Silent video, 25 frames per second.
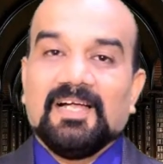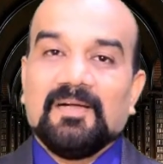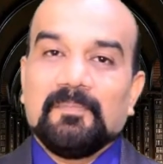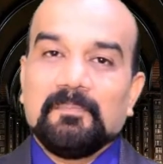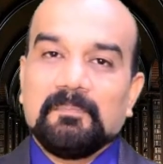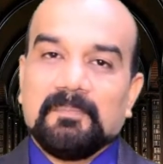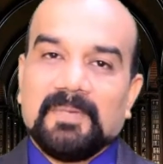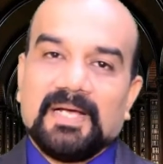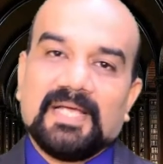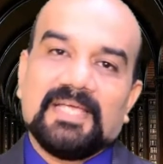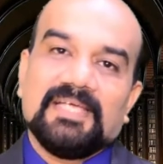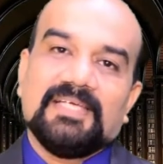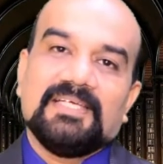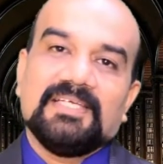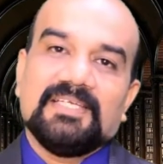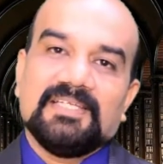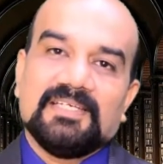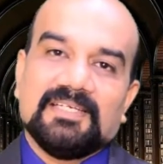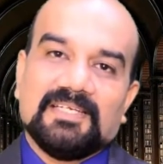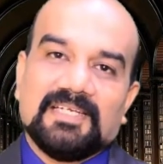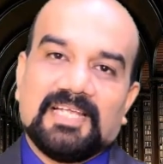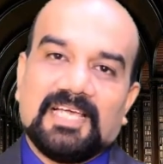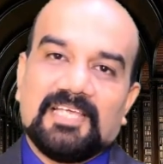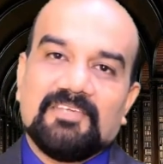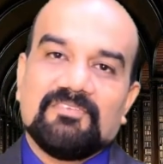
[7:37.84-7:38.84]
My
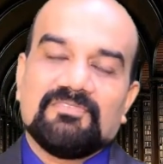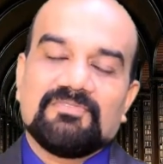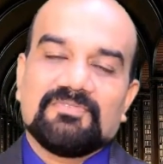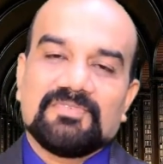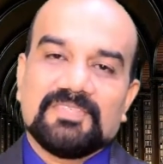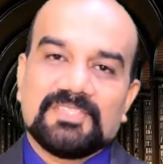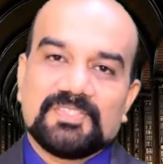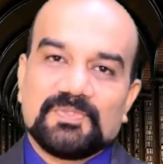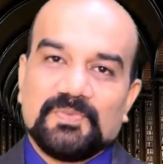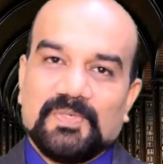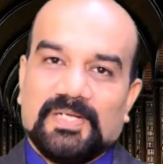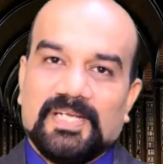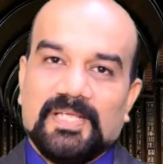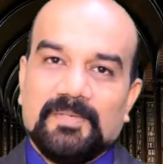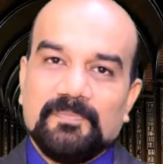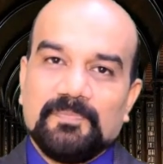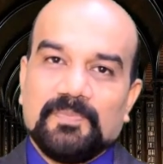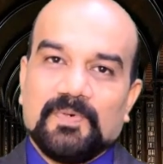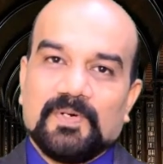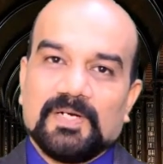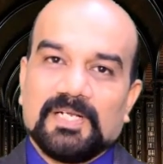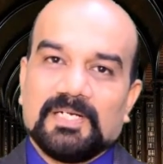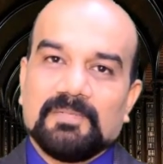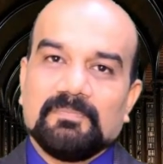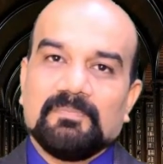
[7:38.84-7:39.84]
life is very
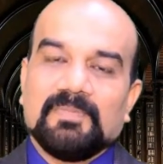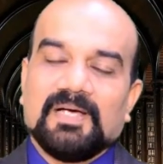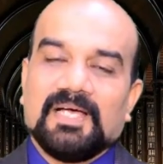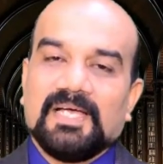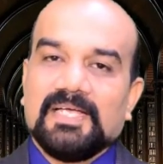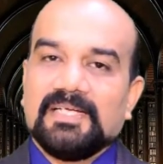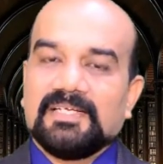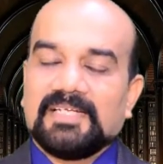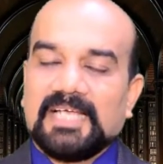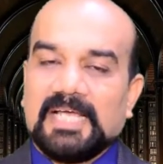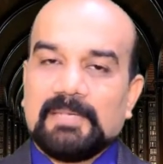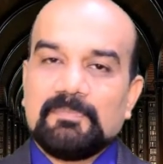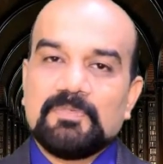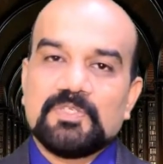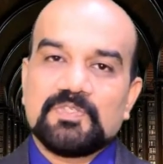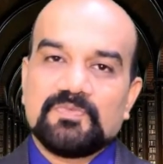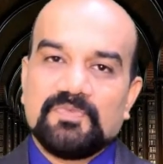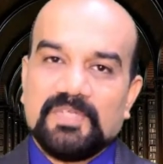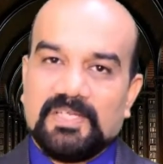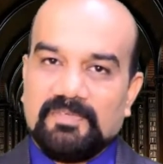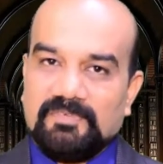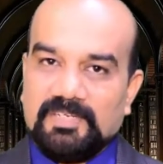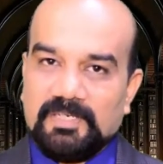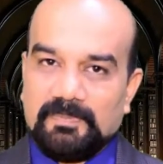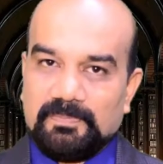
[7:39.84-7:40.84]
important. My time is
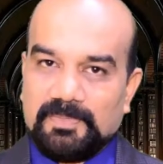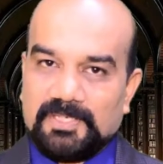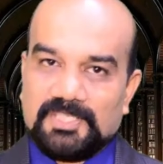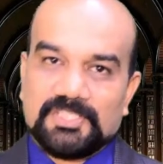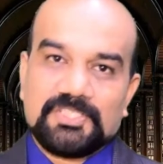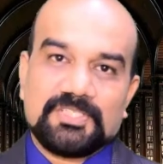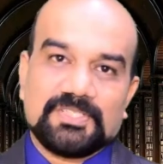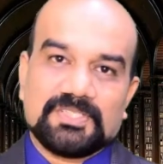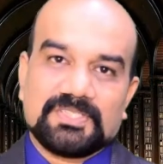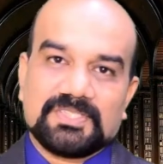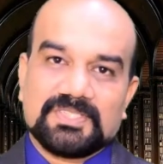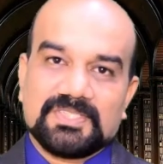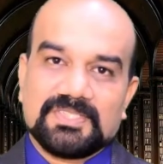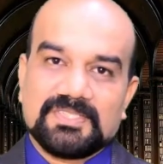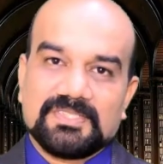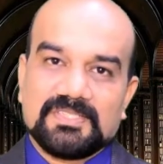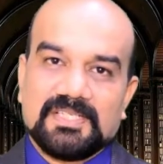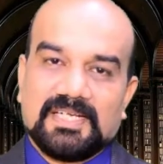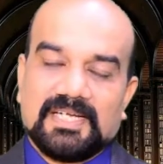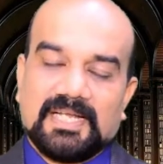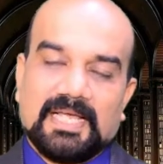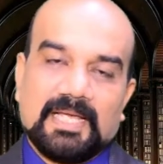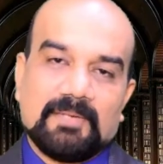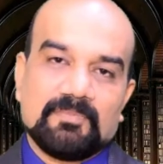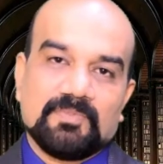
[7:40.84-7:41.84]
very, very precious.
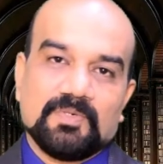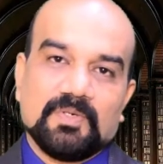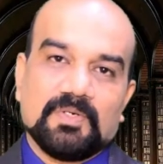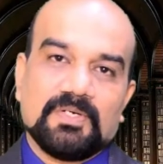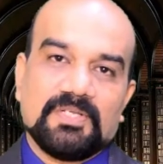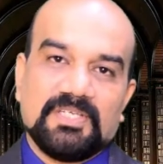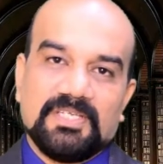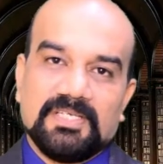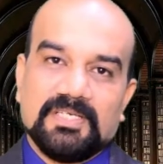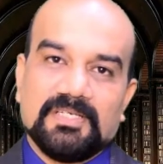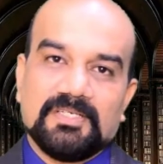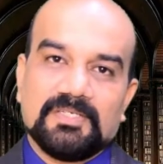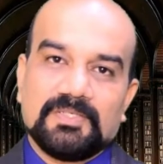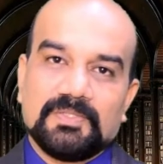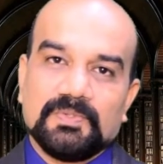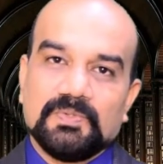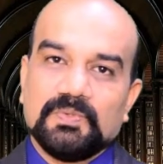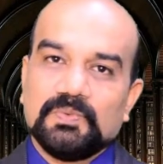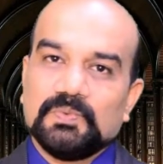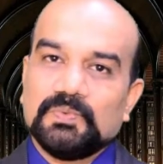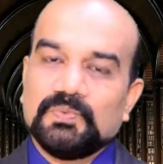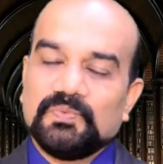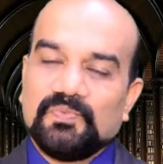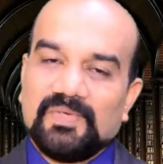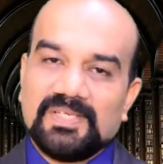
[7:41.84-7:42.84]
And I'm not here
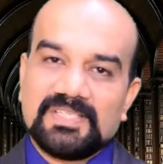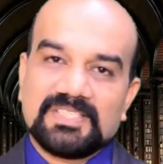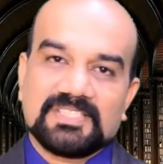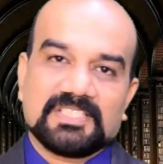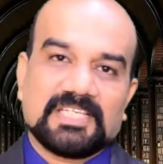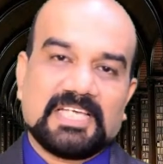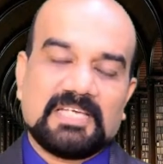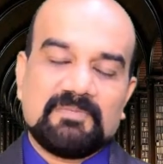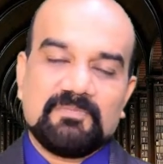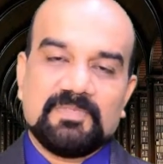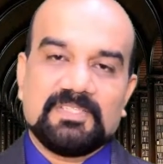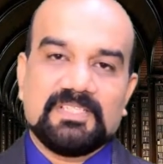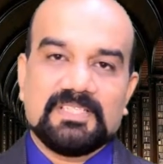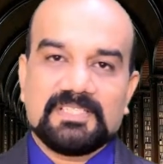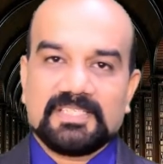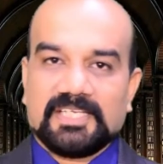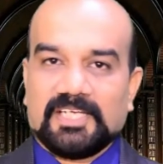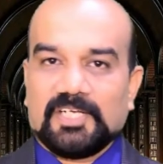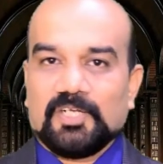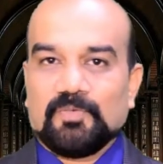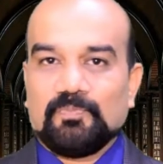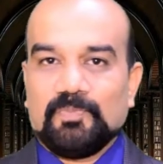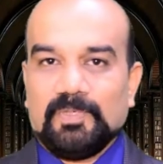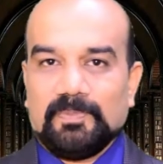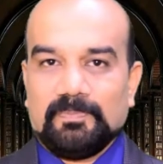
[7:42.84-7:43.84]
to waste time with this
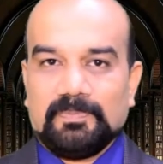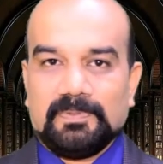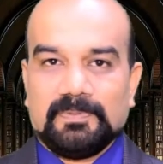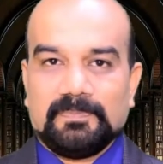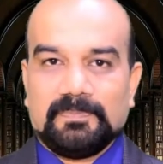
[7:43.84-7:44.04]
kind of people.